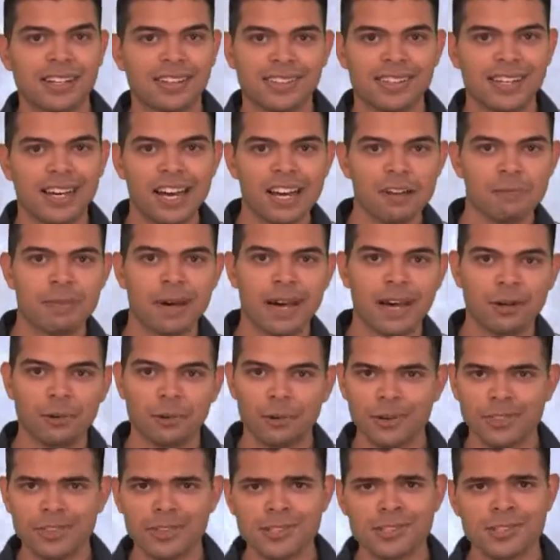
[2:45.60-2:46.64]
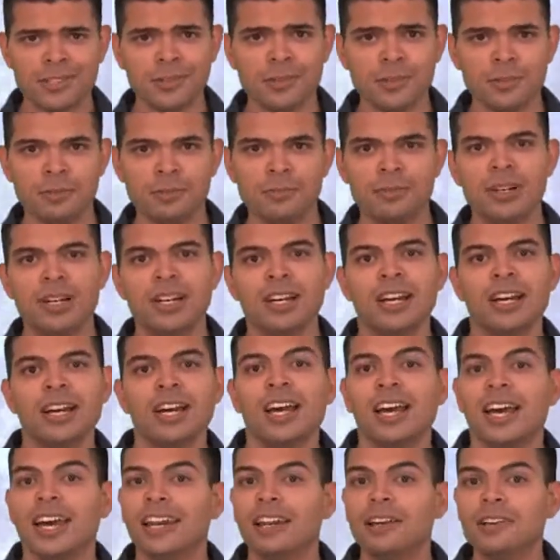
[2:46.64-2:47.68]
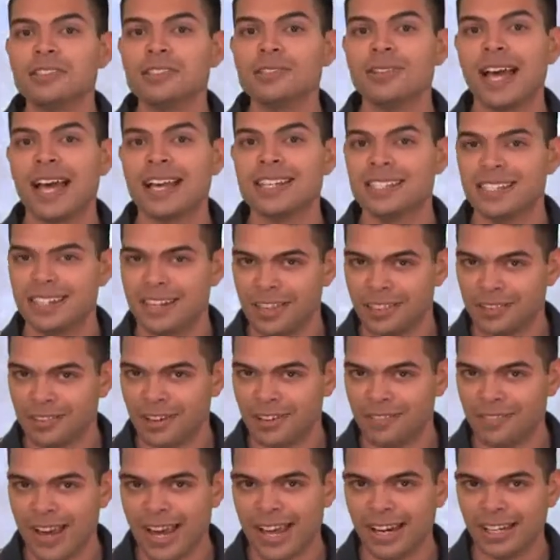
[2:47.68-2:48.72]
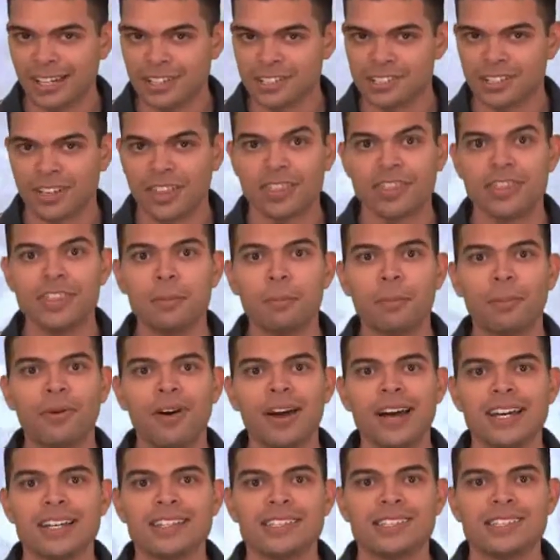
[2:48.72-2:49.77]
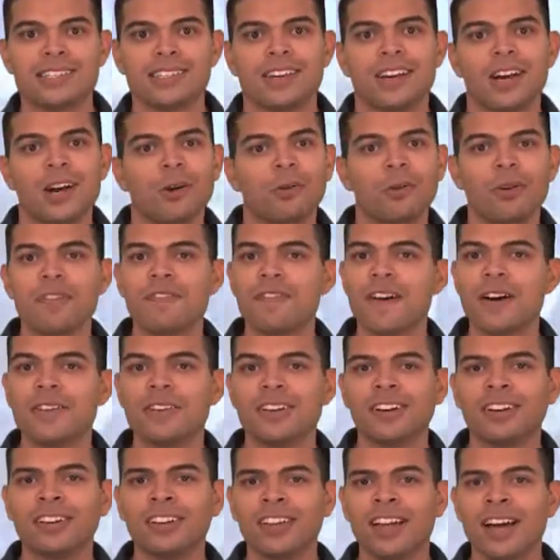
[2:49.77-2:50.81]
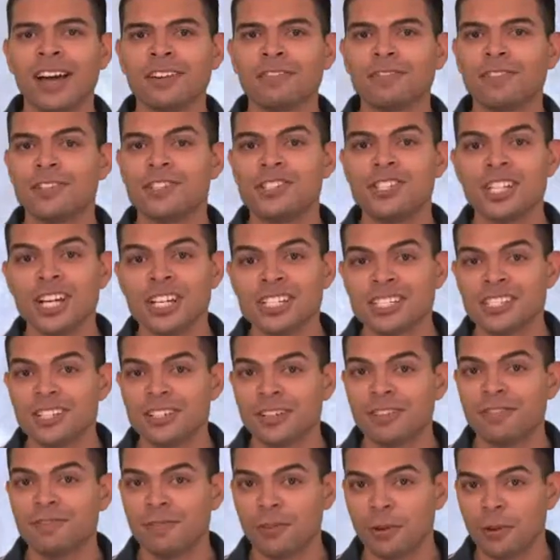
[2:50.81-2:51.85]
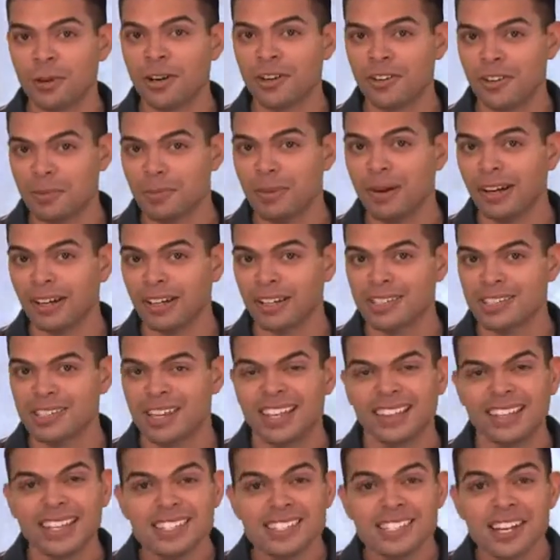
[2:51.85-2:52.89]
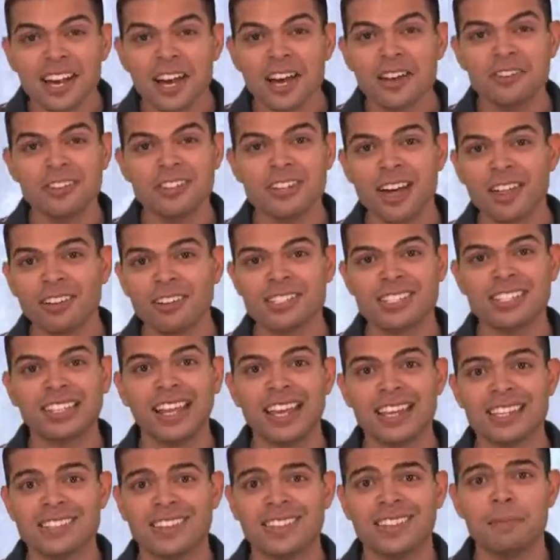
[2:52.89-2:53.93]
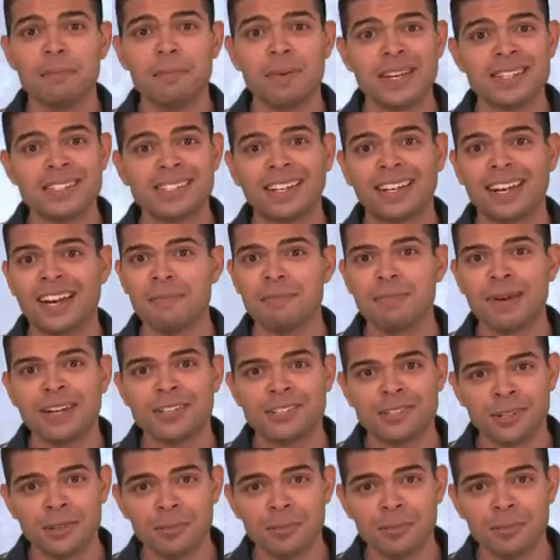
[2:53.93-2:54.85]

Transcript: the iPad or the Xoom. It also has another advantage, the price. We found it online for just under 400 bucks. That's $100 less than the basic iPad 2